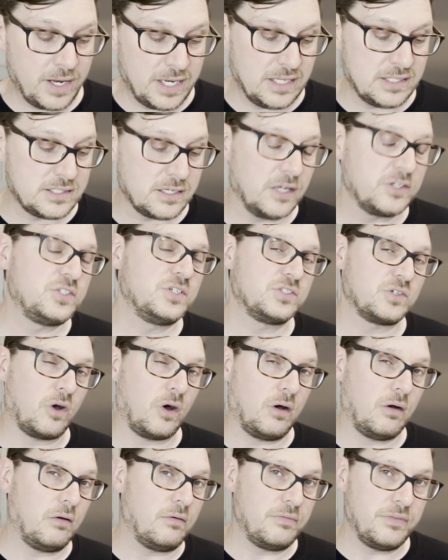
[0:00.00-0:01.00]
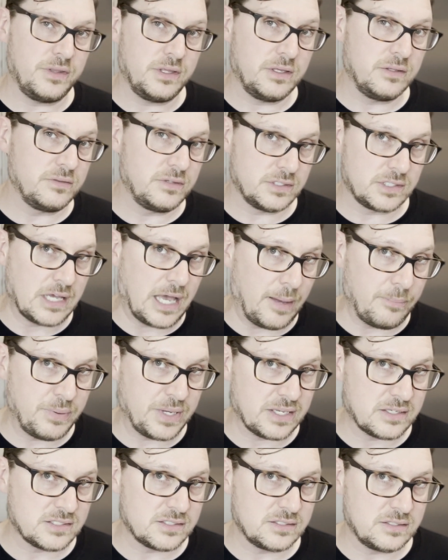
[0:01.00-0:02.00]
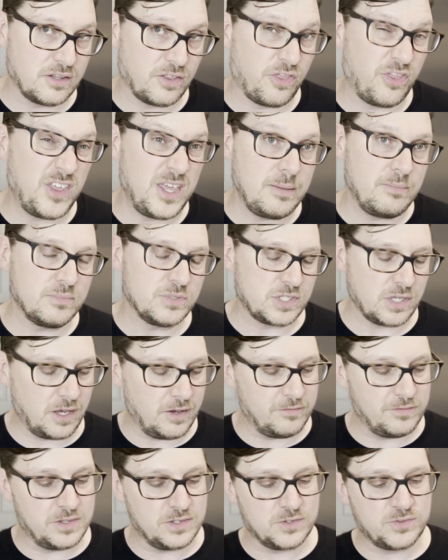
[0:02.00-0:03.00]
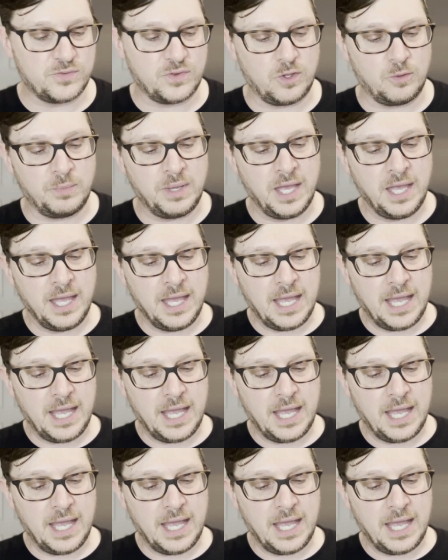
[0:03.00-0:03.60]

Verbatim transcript: And it touches on the, the topics, the themes of this film.